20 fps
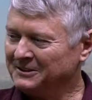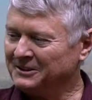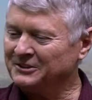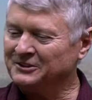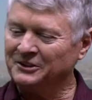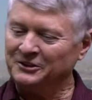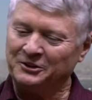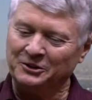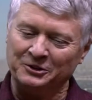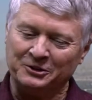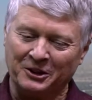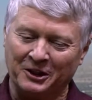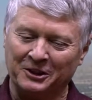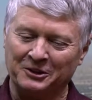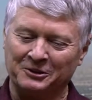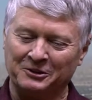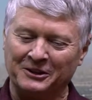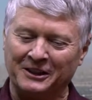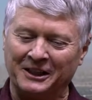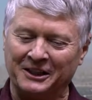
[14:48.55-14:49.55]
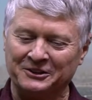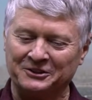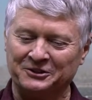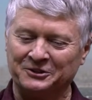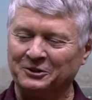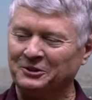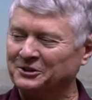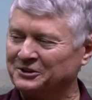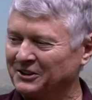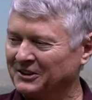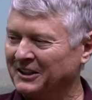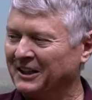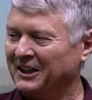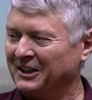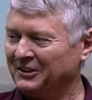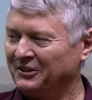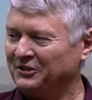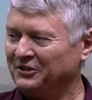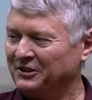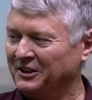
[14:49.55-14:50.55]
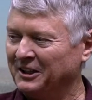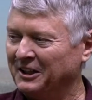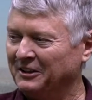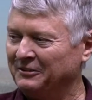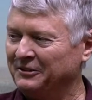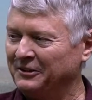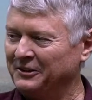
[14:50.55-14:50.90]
Because the 2-car garage stores a lot of stuff.